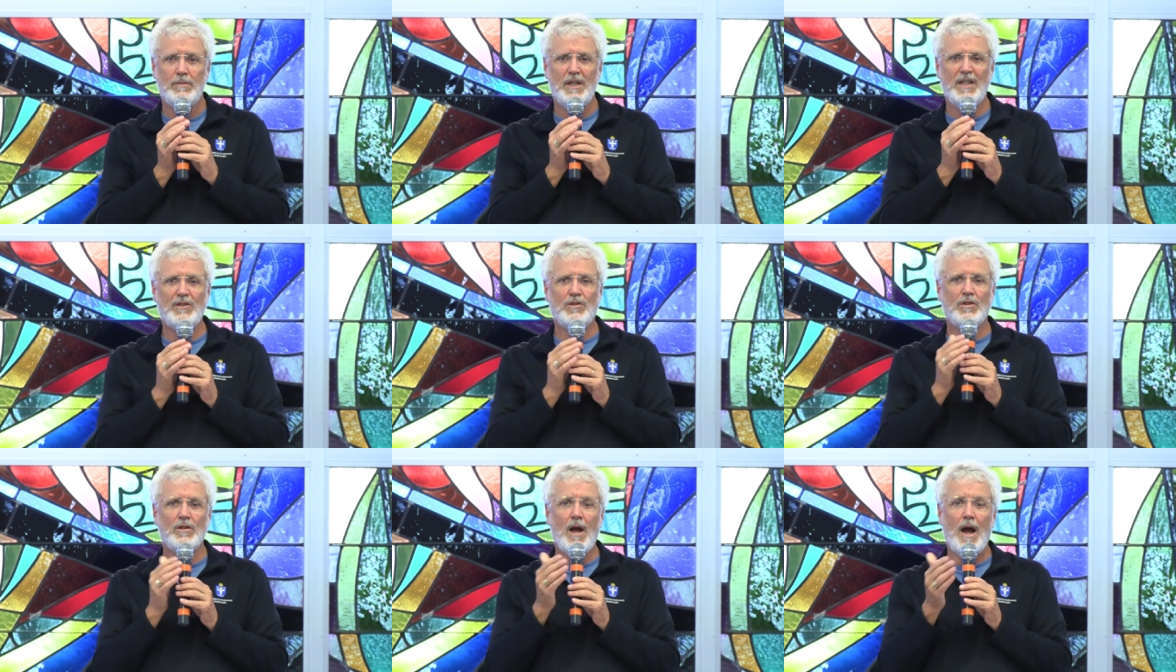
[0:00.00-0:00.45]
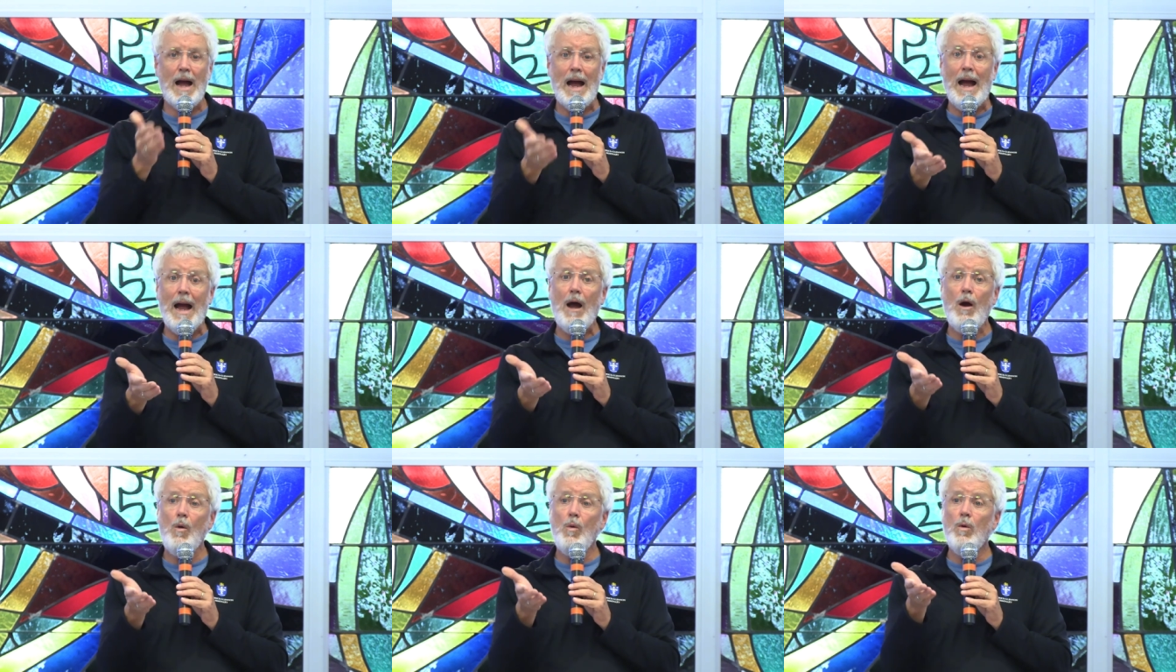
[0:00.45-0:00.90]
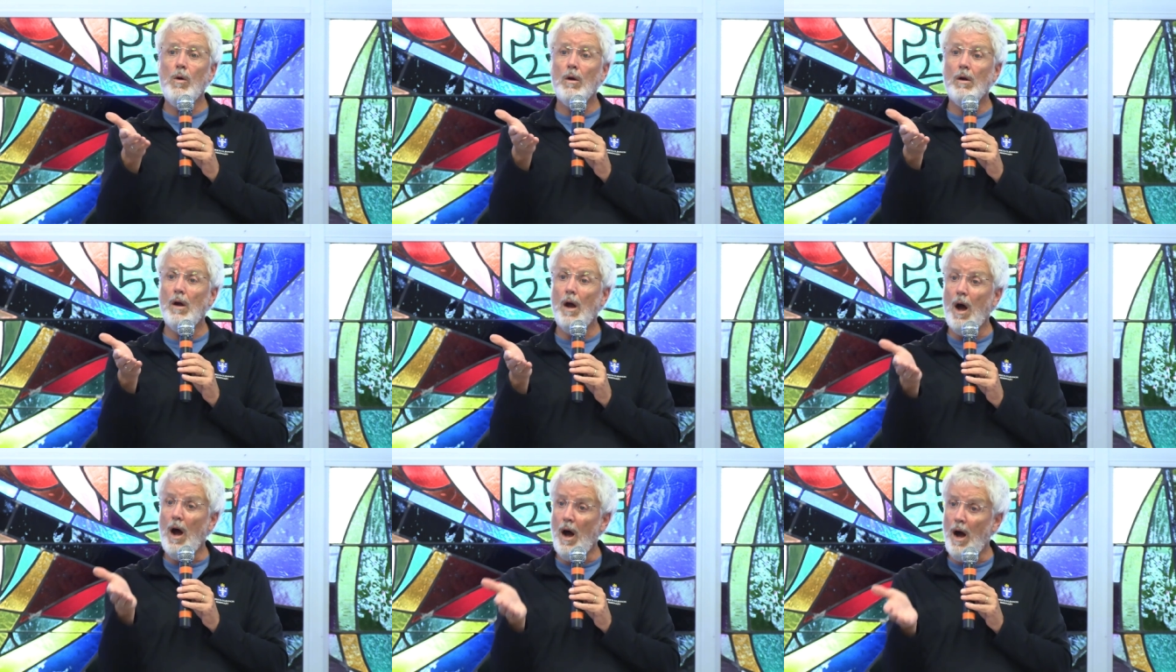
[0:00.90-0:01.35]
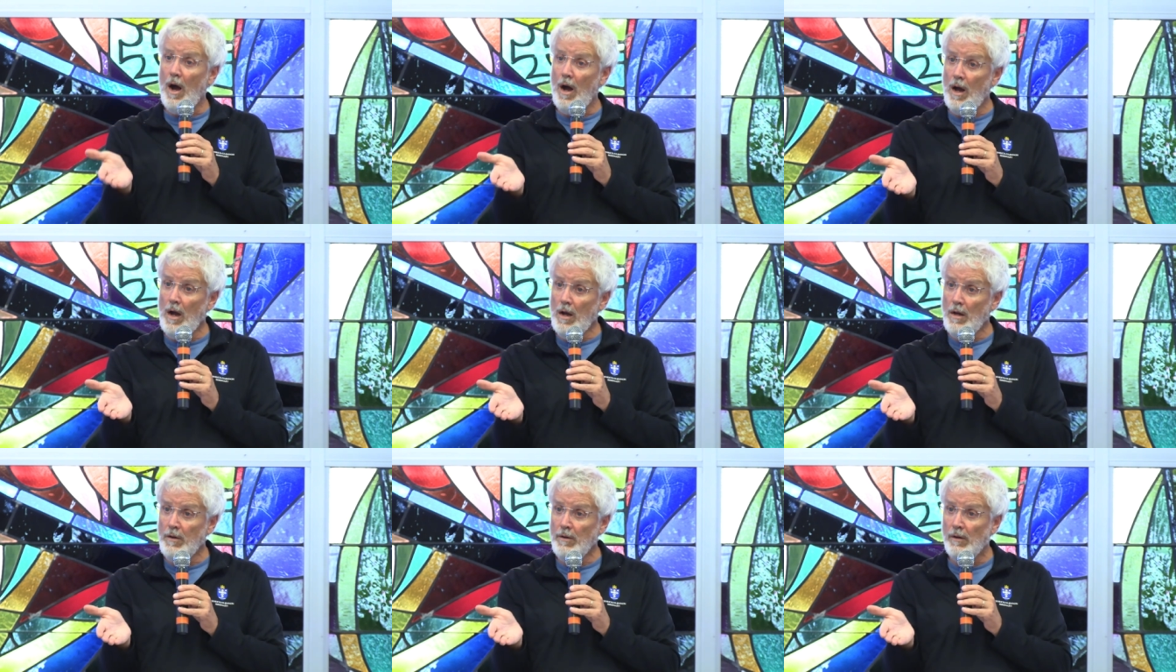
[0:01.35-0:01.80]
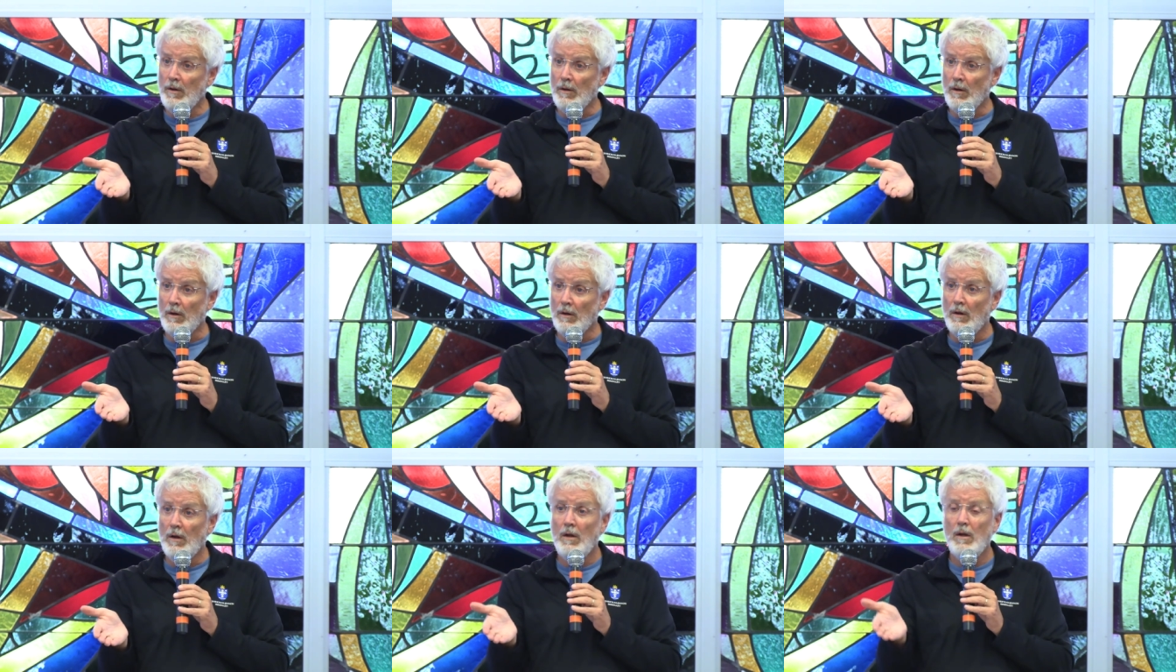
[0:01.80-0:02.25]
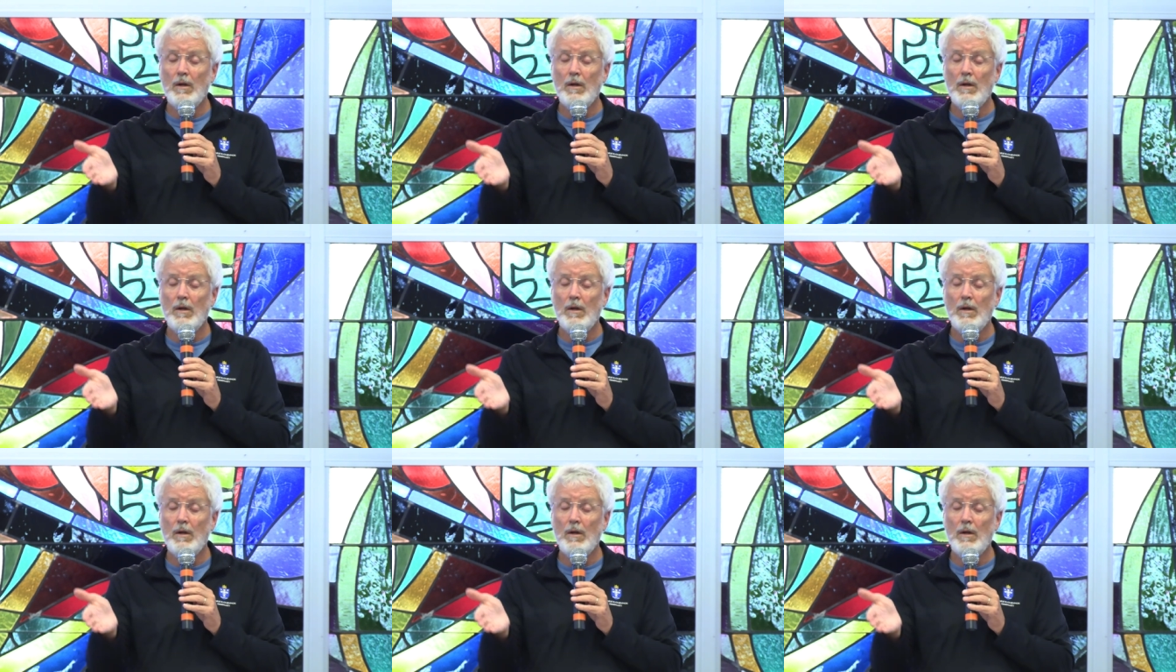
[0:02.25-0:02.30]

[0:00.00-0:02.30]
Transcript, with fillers: It's our honor